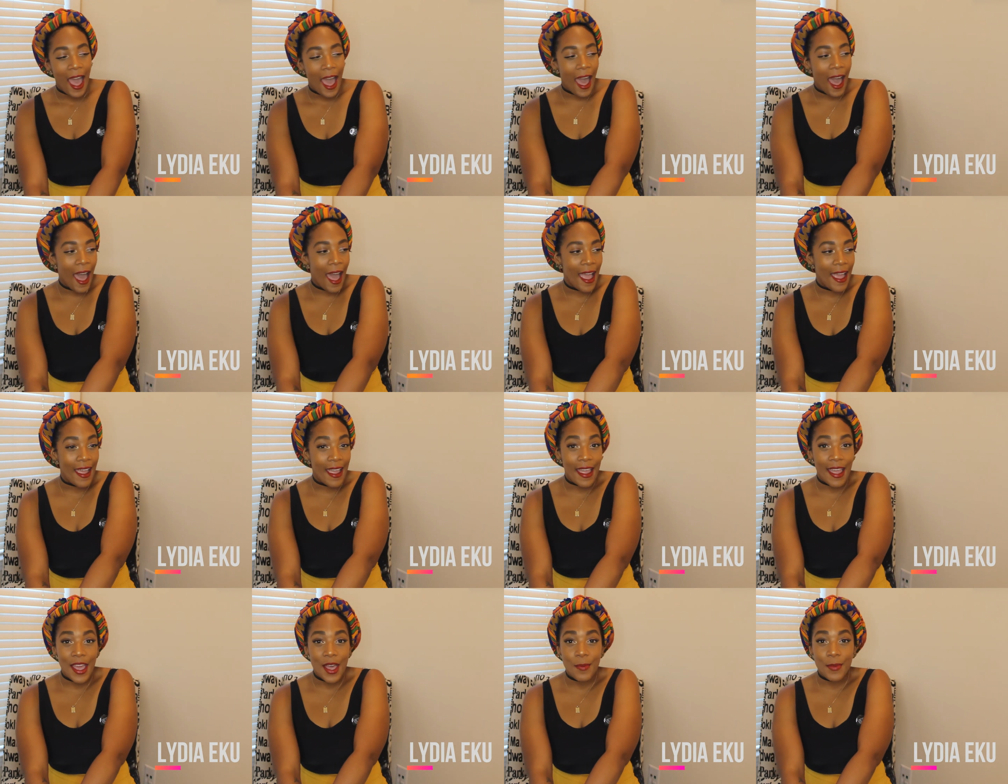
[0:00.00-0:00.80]
I
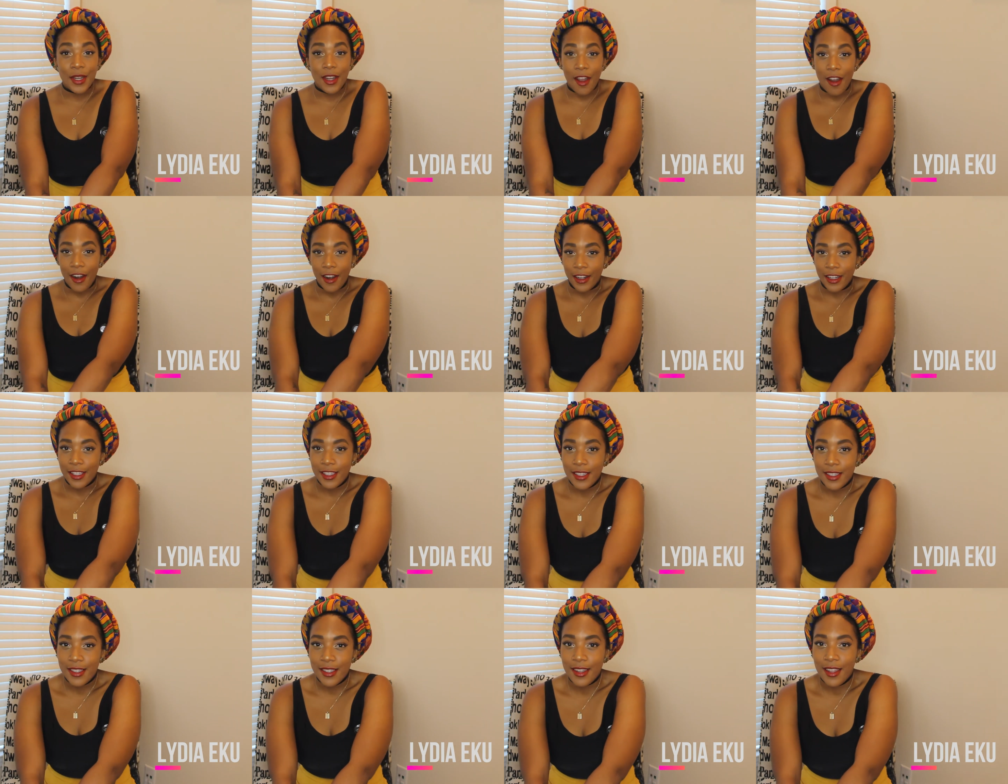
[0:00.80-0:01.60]
am an
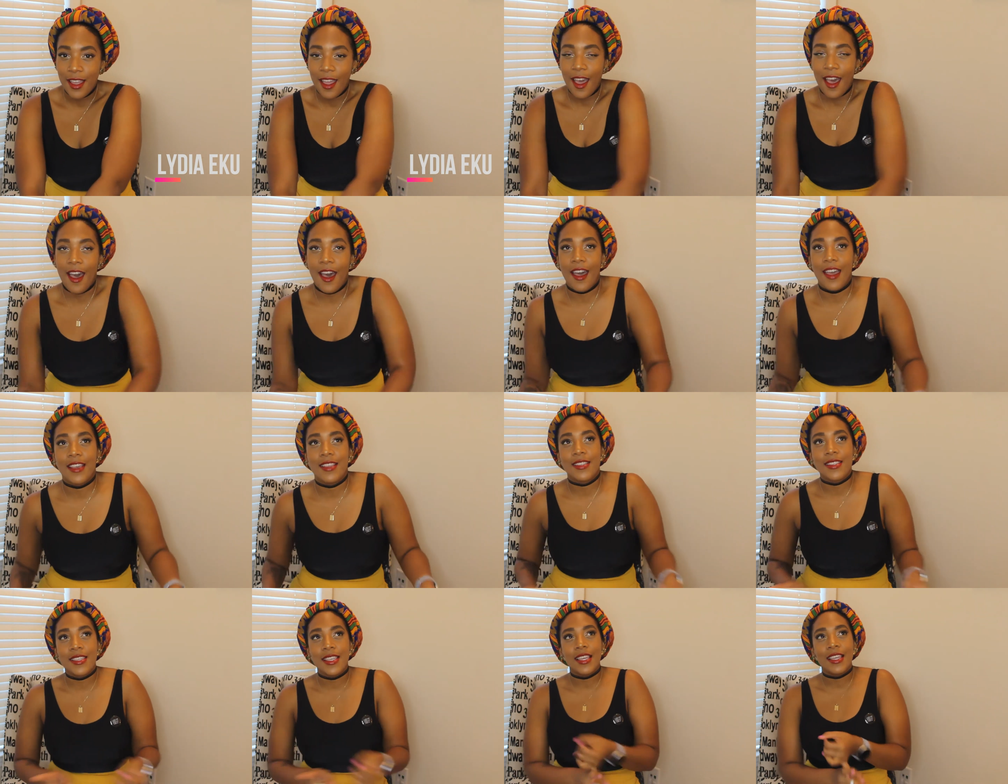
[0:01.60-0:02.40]
artist. I
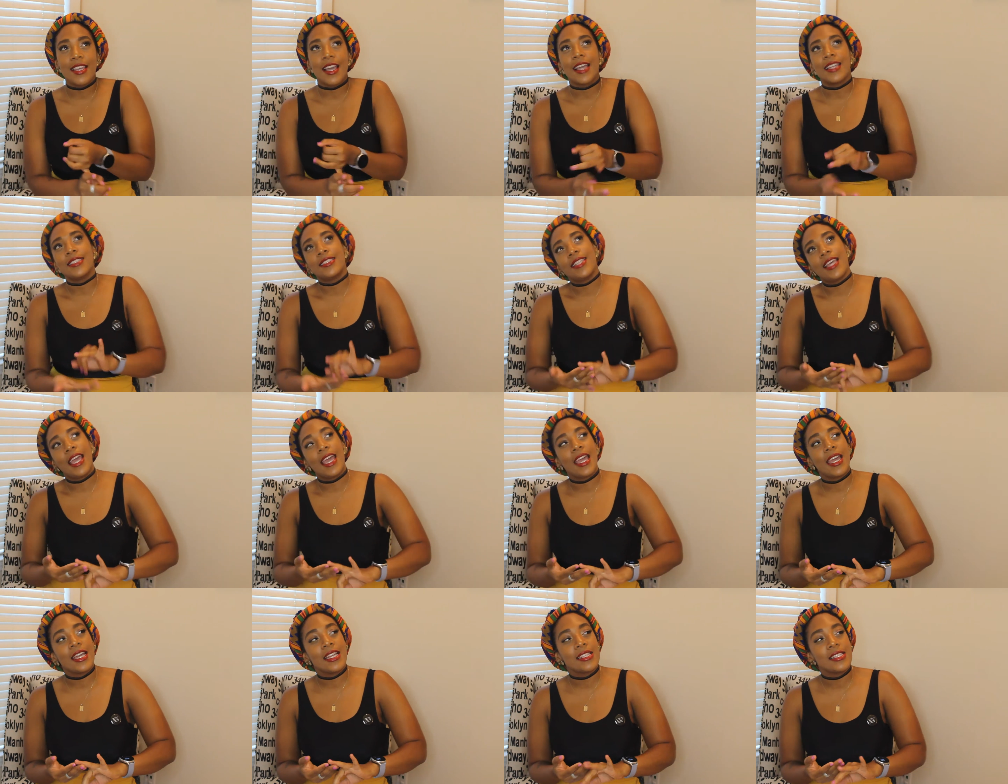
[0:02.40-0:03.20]
sing, I
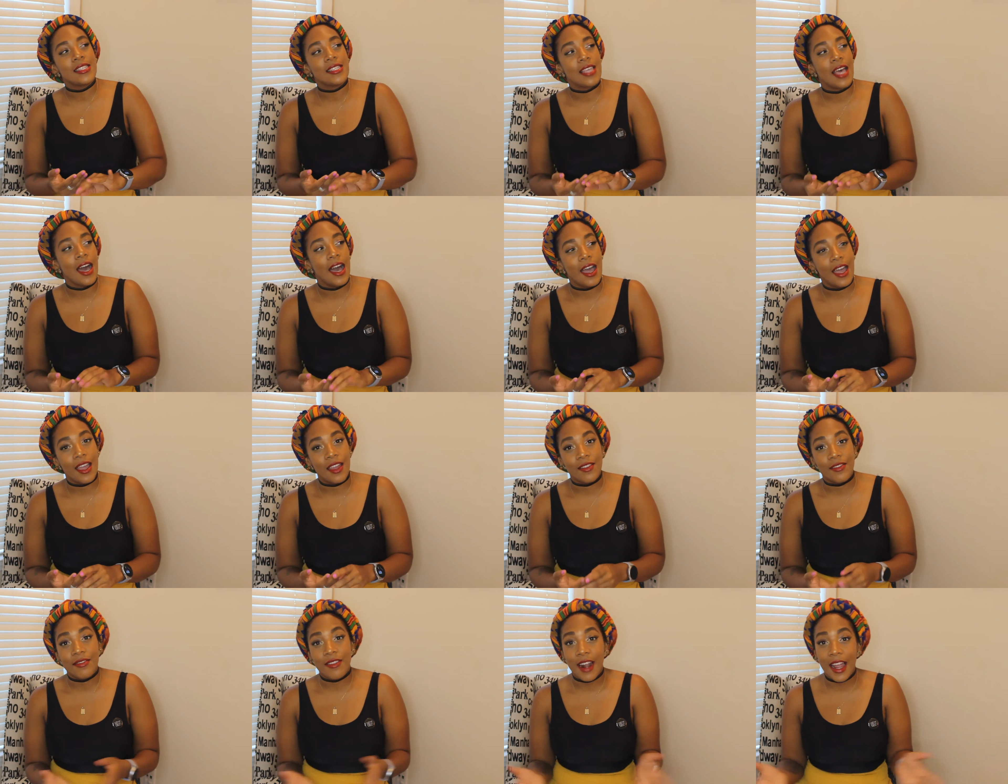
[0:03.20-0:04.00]
dance,
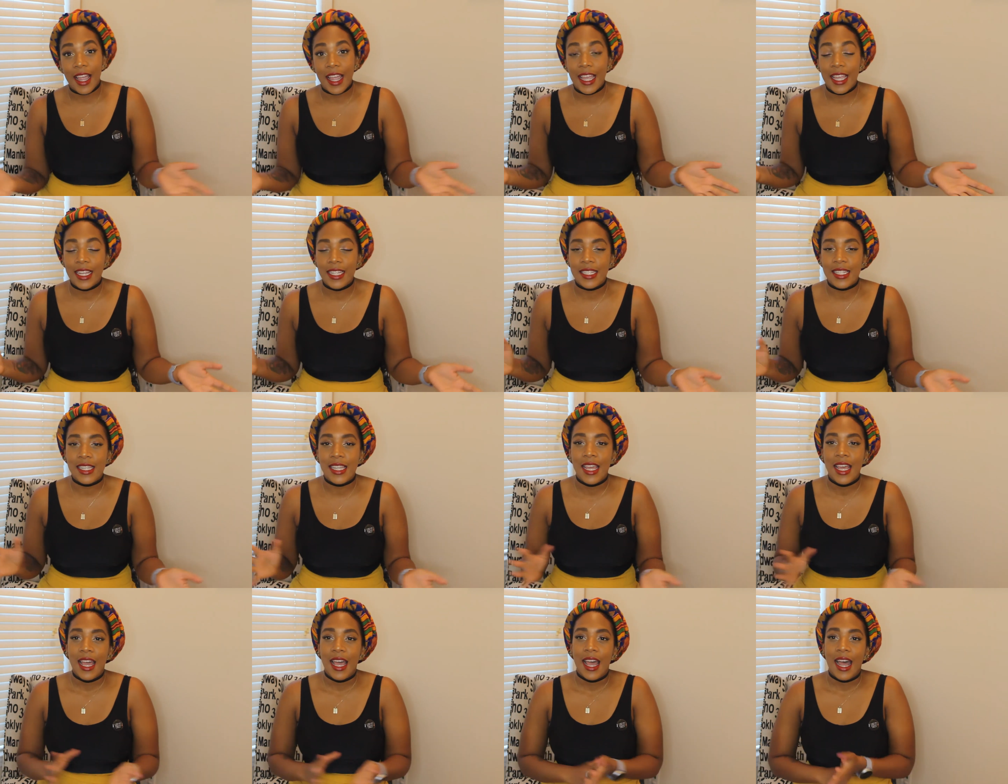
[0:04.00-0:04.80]
I write,
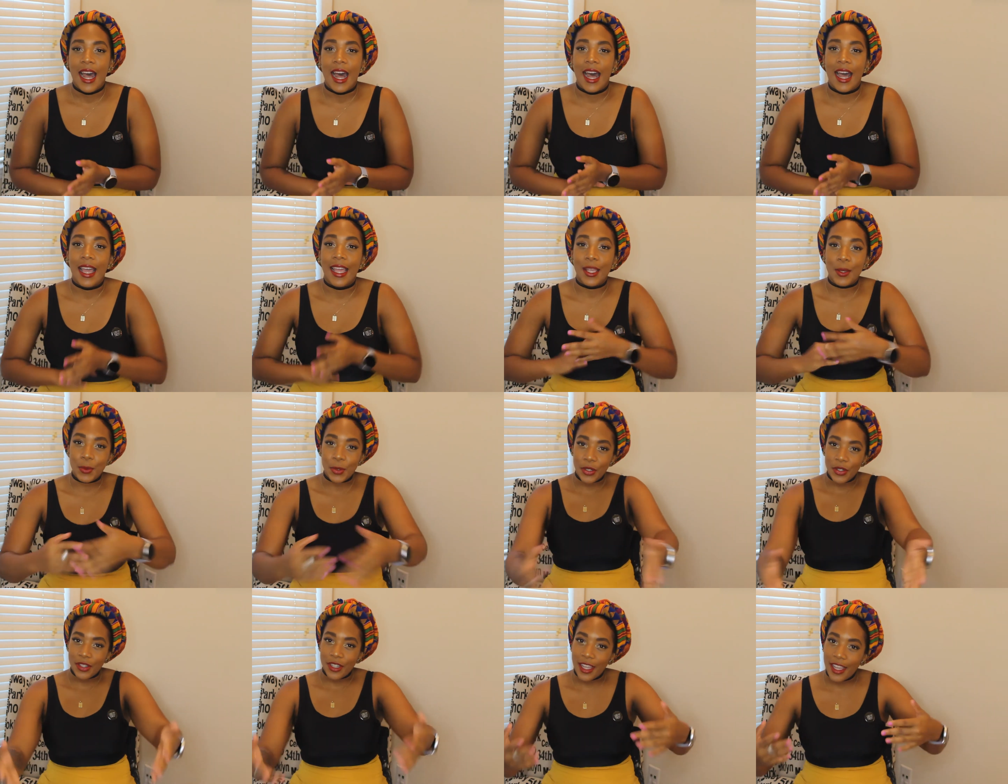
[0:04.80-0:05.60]
I am
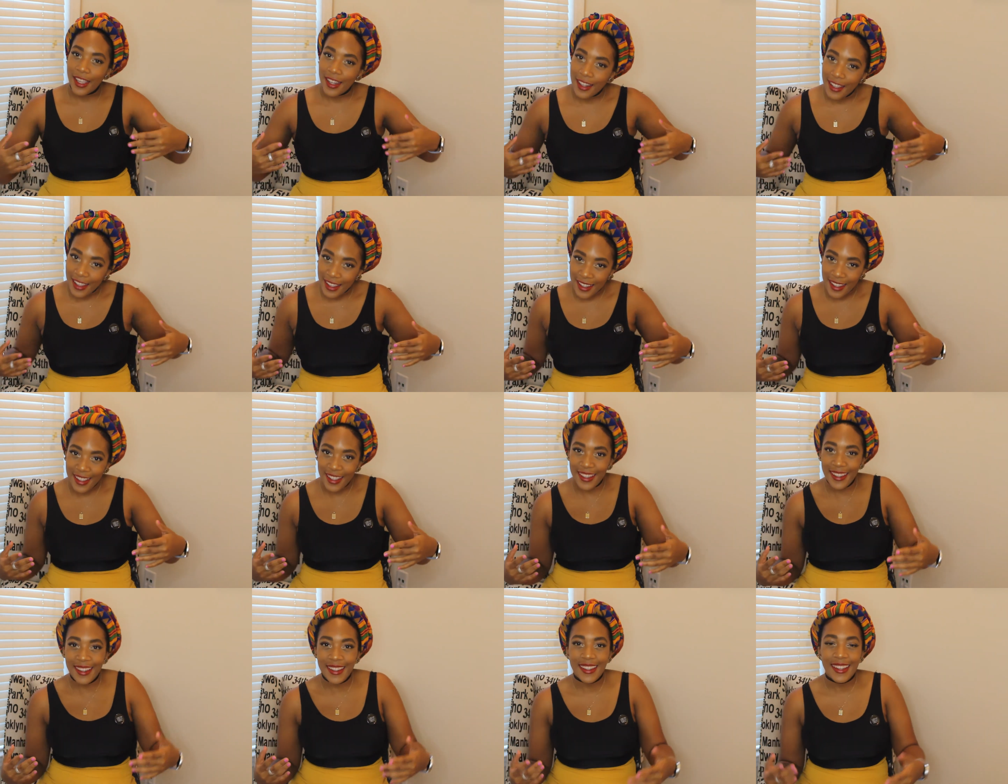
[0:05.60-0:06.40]

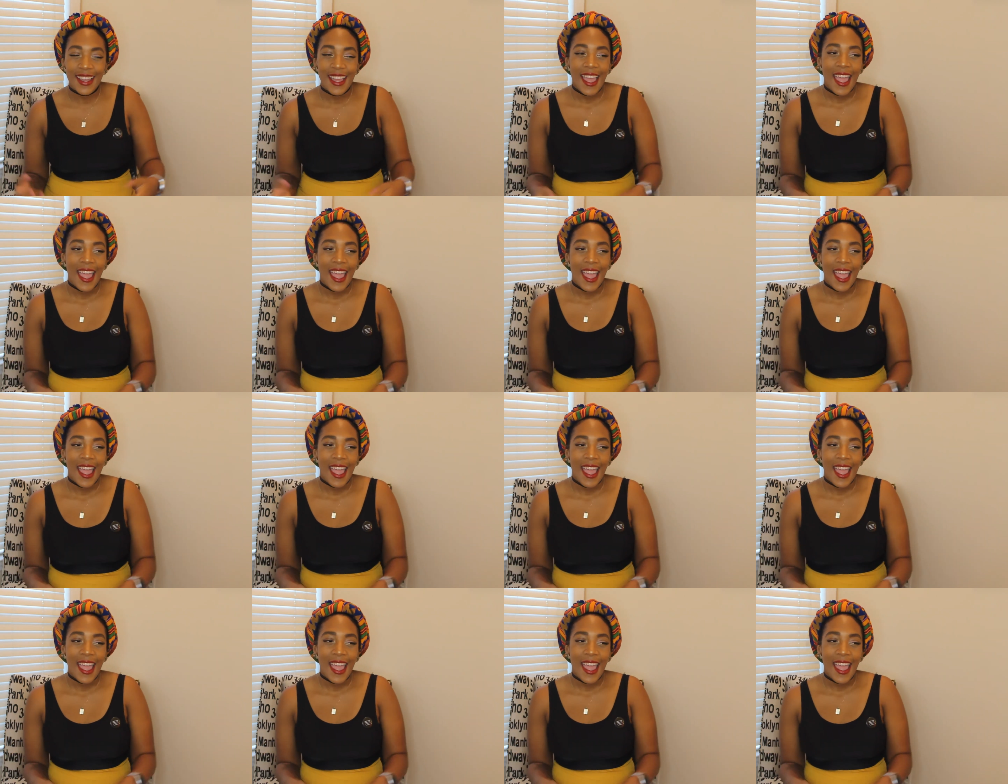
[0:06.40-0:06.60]
creating,